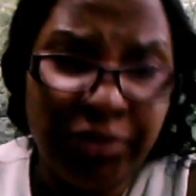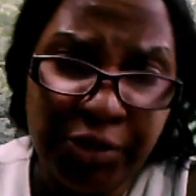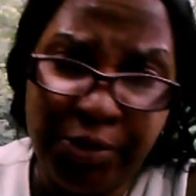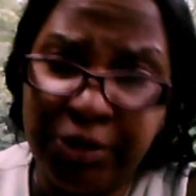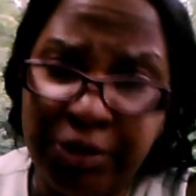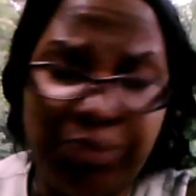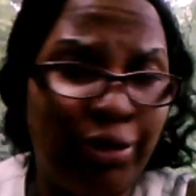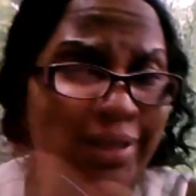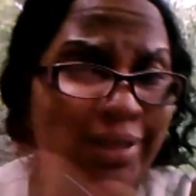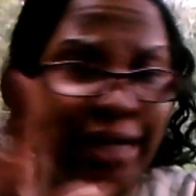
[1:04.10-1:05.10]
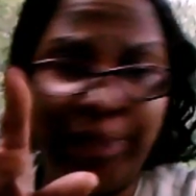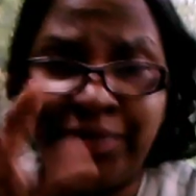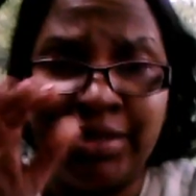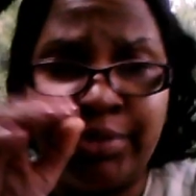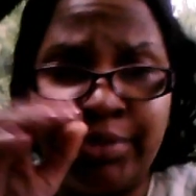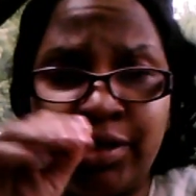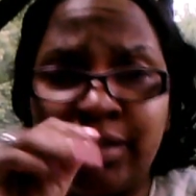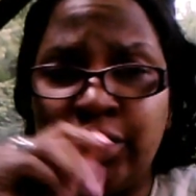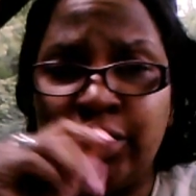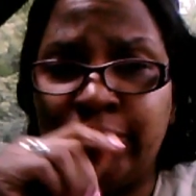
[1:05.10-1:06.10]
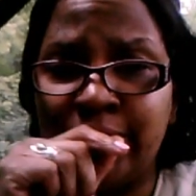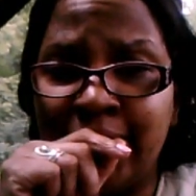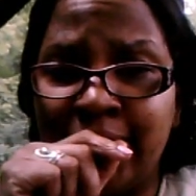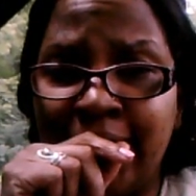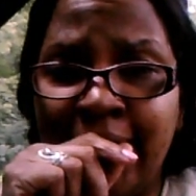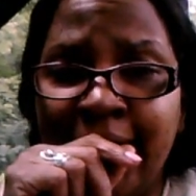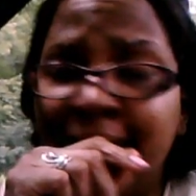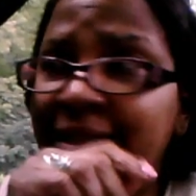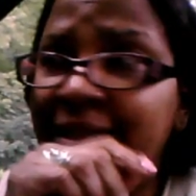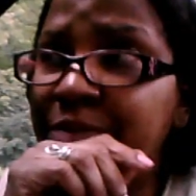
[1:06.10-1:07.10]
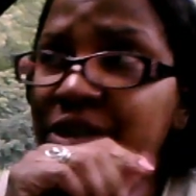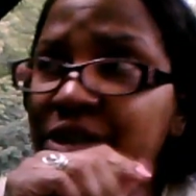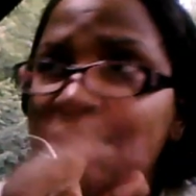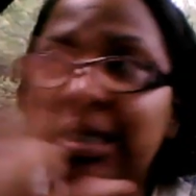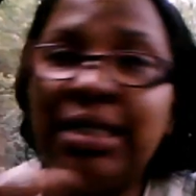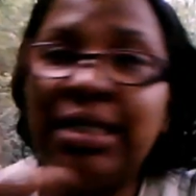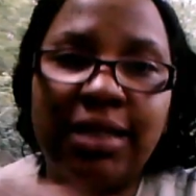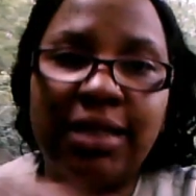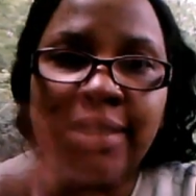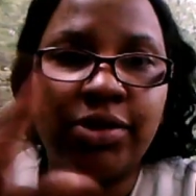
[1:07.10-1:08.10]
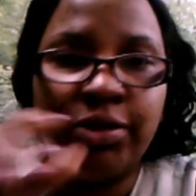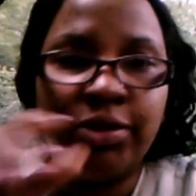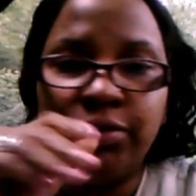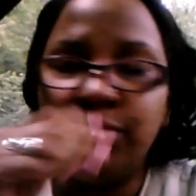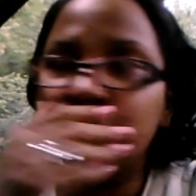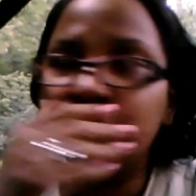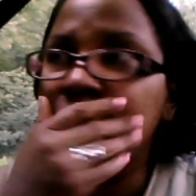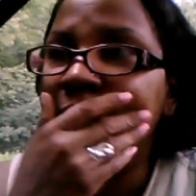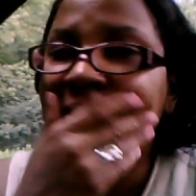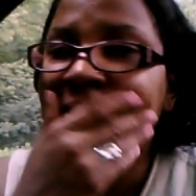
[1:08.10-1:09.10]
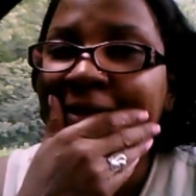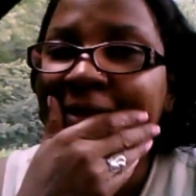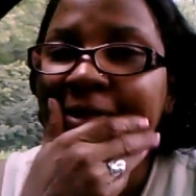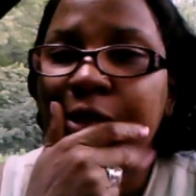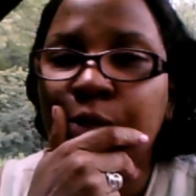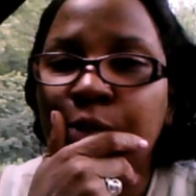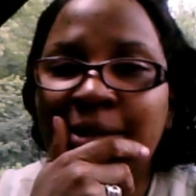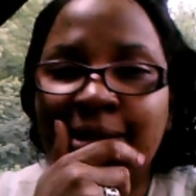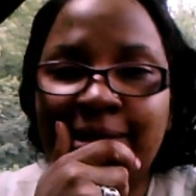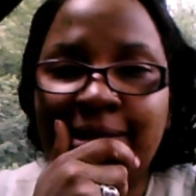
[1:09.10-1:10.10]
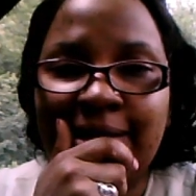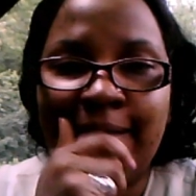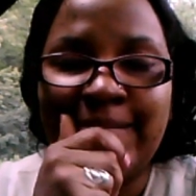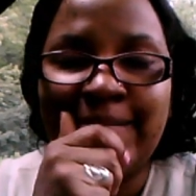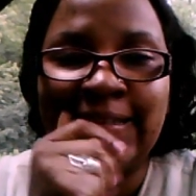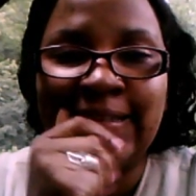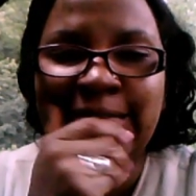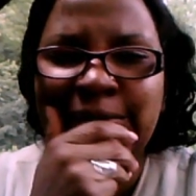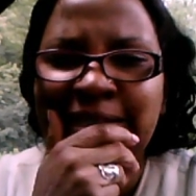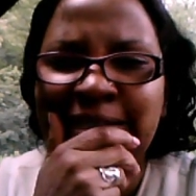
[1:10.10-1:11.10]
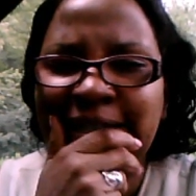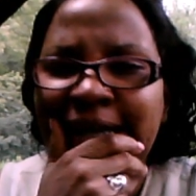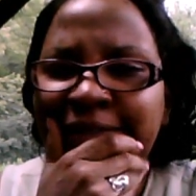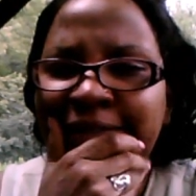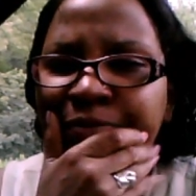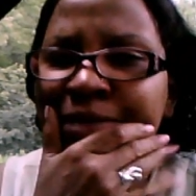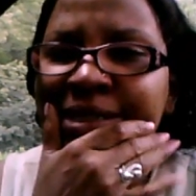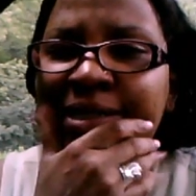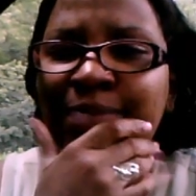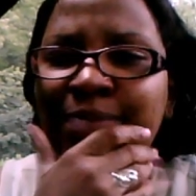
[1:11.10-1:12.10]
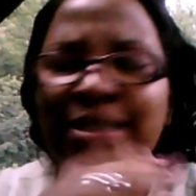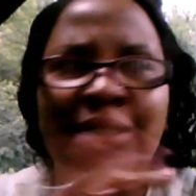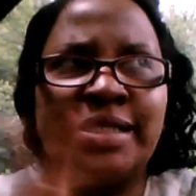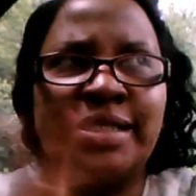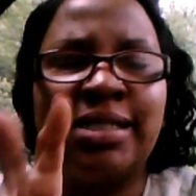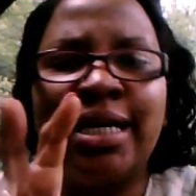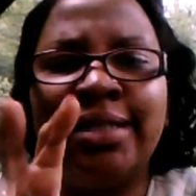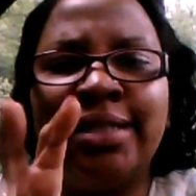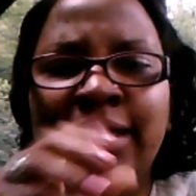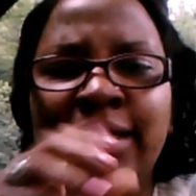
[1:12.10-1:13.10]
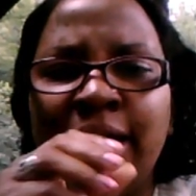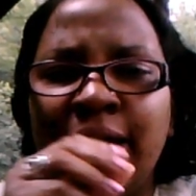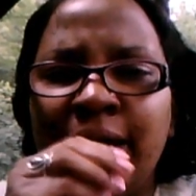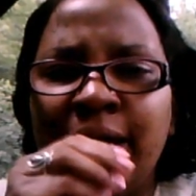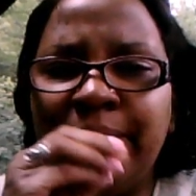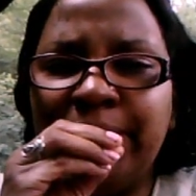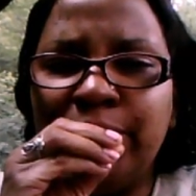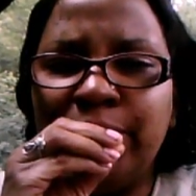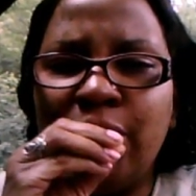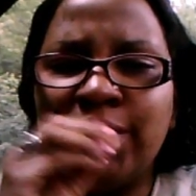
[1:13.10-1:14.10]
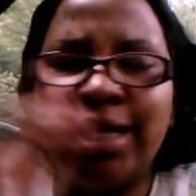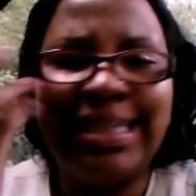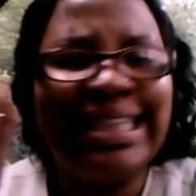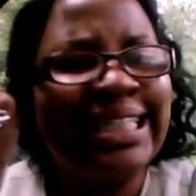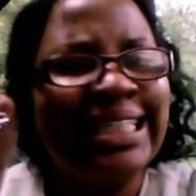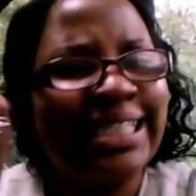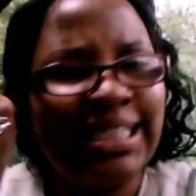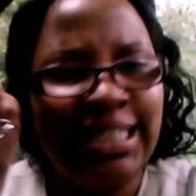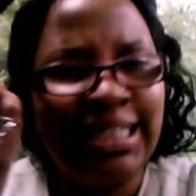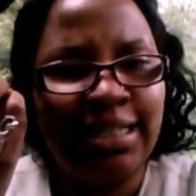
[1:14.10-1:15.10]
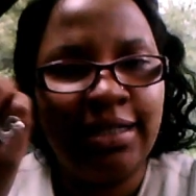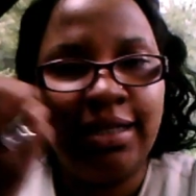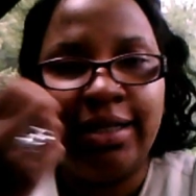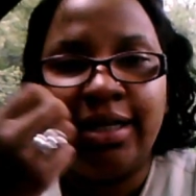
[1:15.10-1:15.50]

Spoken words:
to Rosemary this morning, not about this, but just in general thing, that I'm just seeing things on YouTube that show me that I'm not alone. There's a lot of misunderstanding. People are not listening,